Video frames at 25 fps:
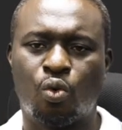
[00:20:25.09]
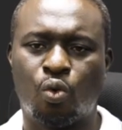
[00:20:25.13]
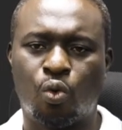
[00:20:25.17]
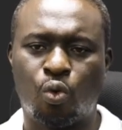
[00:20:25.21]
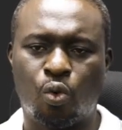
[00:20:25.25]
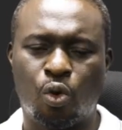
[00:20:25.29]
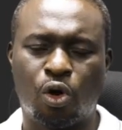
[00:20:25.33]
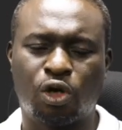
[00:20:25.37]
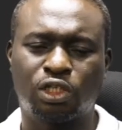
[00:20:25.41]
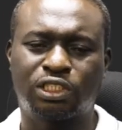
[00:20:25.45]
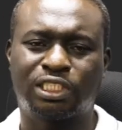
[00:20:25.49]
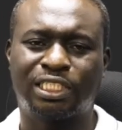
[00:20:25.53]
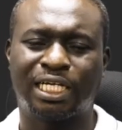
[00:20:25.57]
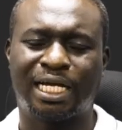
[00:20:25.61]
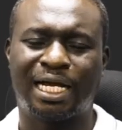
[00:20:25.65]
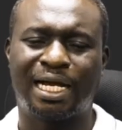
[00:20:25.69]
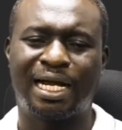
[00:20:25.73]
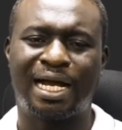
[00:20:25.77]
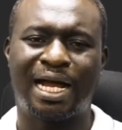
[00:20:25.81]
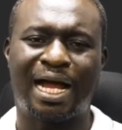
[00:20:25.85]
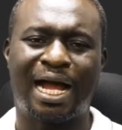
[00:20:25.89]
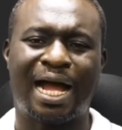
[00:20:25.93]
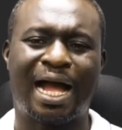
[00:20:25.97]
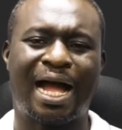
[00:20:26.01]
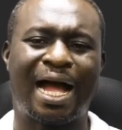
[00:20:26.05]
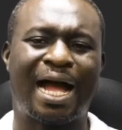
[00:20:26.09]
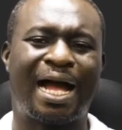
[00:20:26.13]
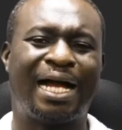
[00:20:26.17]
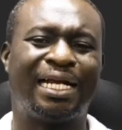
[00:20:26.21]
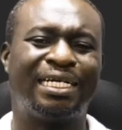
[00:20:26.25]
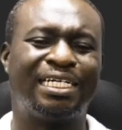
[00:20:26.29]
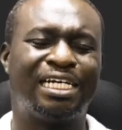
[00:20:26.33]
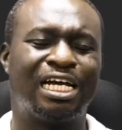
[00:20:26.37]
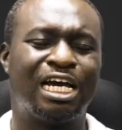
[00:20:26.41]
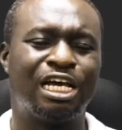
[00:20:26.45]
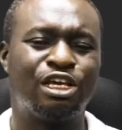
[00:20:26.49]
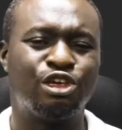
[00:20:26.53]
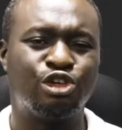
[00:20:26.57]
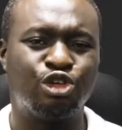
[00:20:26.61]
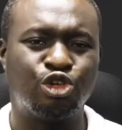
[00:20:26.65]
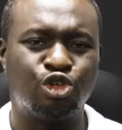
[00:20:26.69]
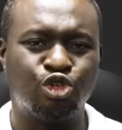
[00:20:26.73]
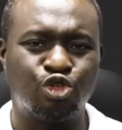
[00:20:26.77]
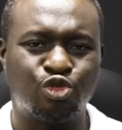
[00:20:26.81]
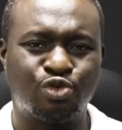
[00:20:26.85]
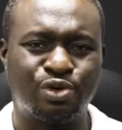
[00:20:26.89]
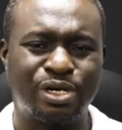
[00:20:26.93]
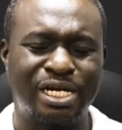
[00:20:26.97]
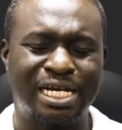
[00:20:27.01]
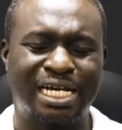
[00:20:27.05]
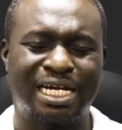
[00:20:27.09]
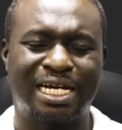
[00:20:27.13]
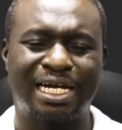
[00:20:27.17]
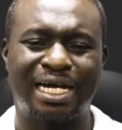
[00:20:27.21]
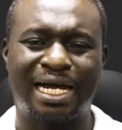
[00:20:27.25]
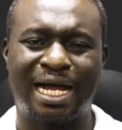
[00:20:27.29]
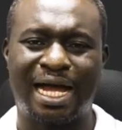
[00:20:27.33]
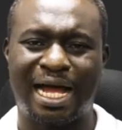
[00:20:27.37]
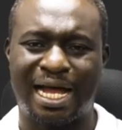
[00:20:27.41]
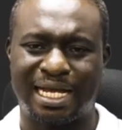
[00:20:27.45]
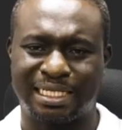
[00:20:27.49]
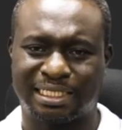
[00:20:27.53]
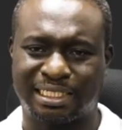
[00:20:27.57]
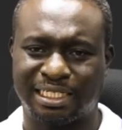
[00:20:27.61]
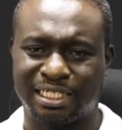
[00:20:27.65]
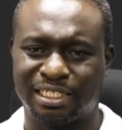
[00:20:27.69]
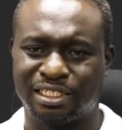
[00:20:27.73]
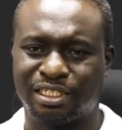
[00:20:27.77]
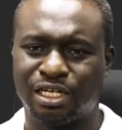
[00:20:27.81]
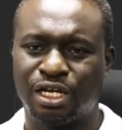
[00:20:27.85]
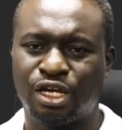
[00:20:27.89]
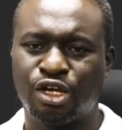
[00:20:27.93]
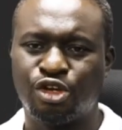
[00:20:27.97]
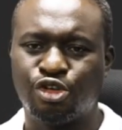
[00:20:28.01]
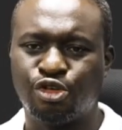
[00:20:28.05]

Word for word: water, and uric acid.